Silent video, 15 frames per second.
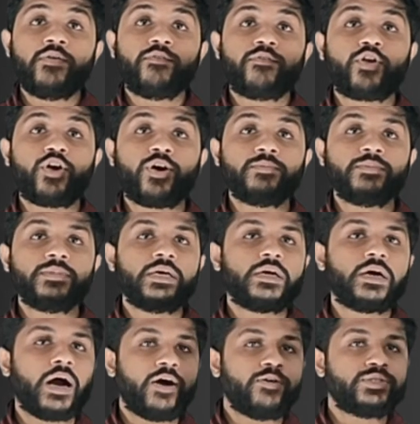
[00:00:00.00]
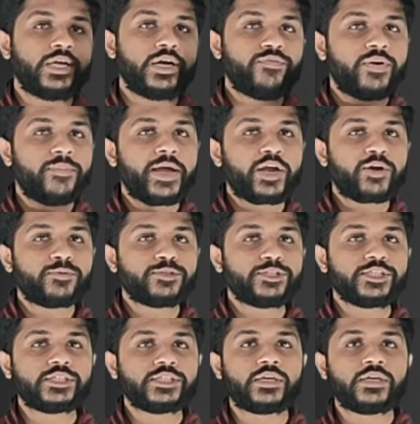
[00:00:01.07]
from the outside of the
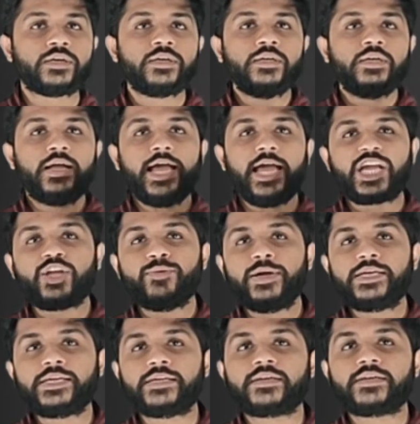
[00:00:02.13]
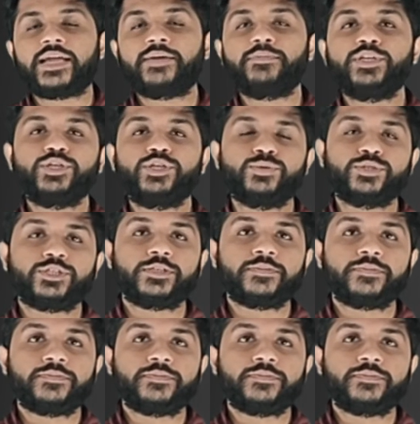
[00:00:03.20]
microprocessor, accumulator can be used.